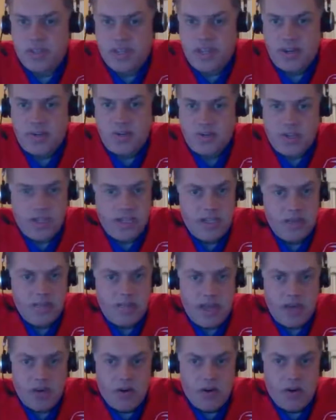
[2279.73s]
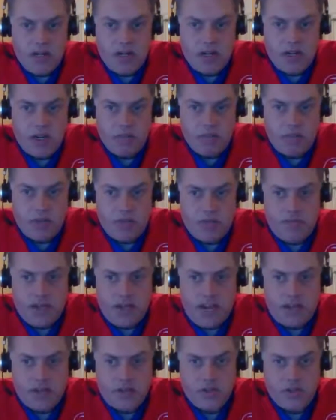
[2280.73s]
Westberg is out. He may or may
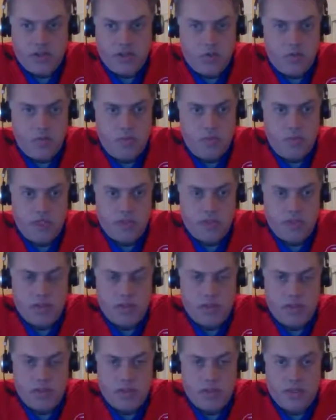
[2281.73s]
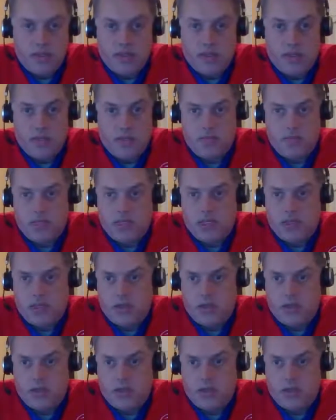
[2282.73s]
not be back soon. His is a